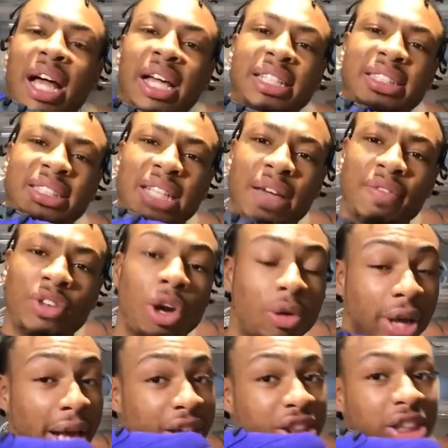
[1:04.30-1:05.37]
7th. No, it
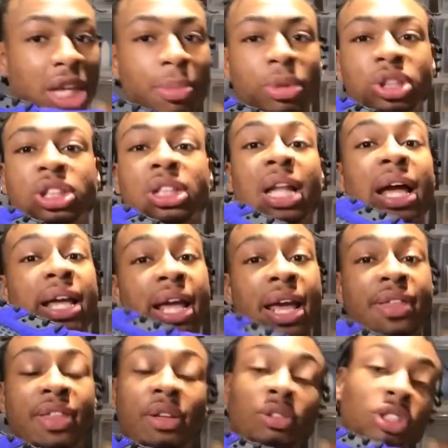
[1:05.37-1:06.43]
actually came out July 8th.
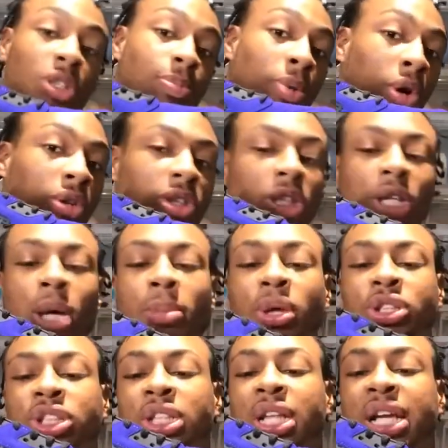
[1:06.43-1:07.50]
It was supposed to come out
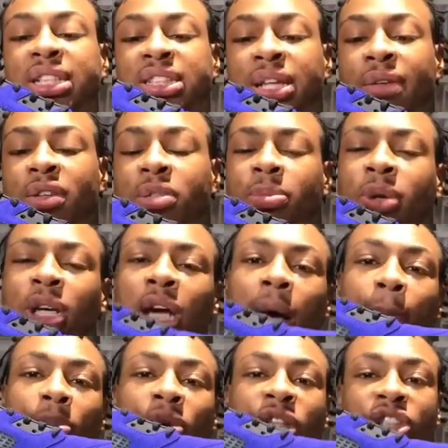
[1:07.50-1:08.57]
July 7th, but it got
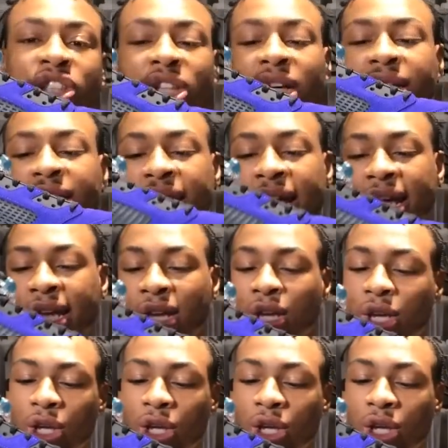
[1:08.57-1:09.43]
pushed a day.